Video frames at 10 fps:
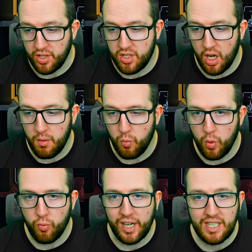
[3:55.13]
So
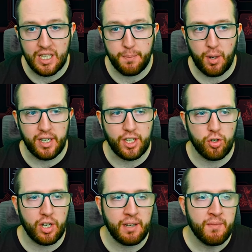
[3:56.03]
we'll reset the body
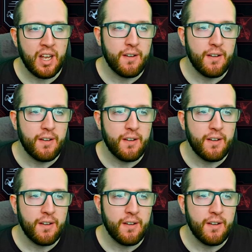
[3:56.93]
tree.